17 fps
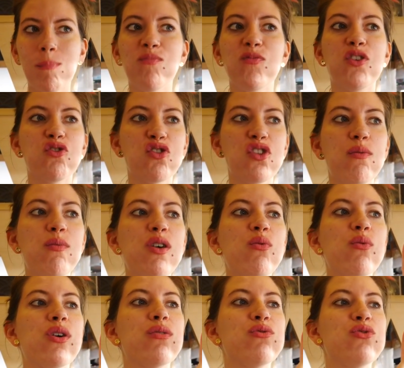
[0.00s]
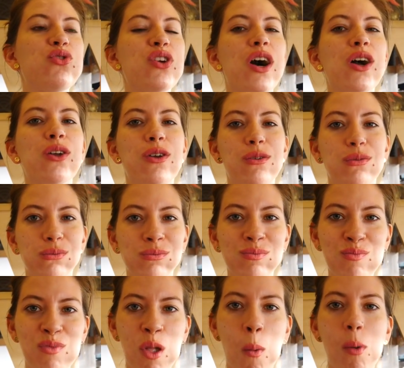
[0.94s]
Just give me 1 second.
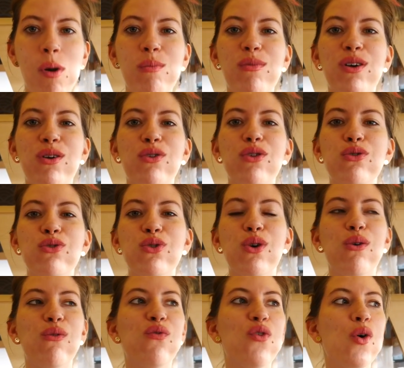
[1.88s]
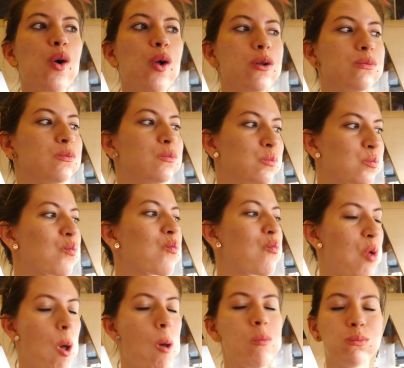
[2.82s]
It was
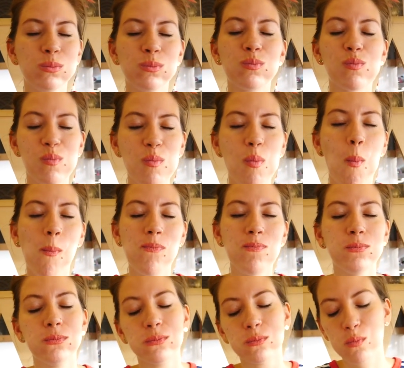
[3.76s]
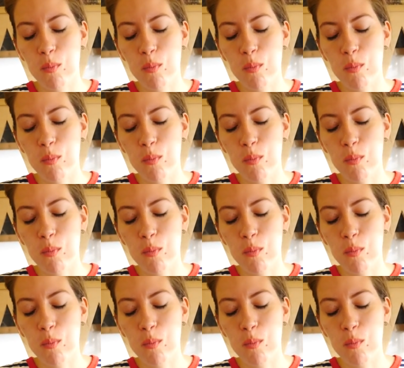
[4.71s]
a huge piece.